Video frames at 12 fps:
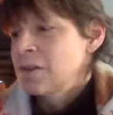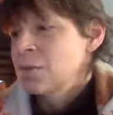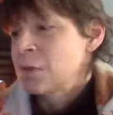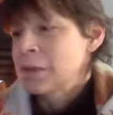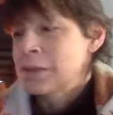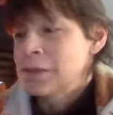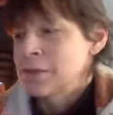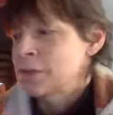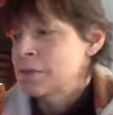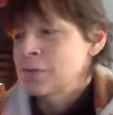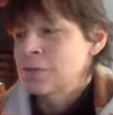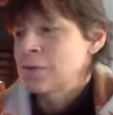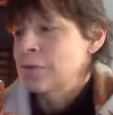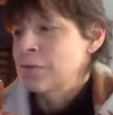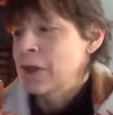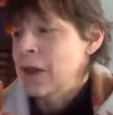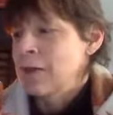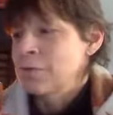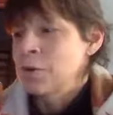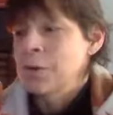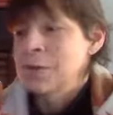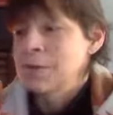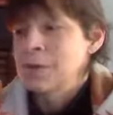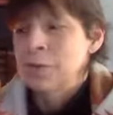with this, I have no
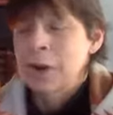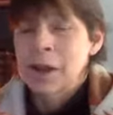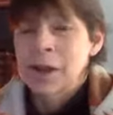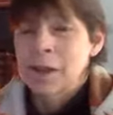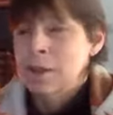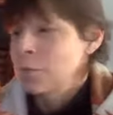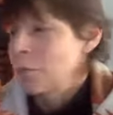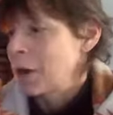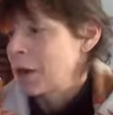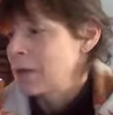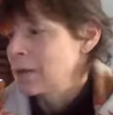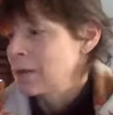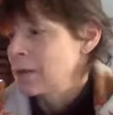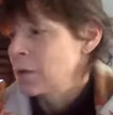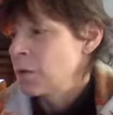idea what I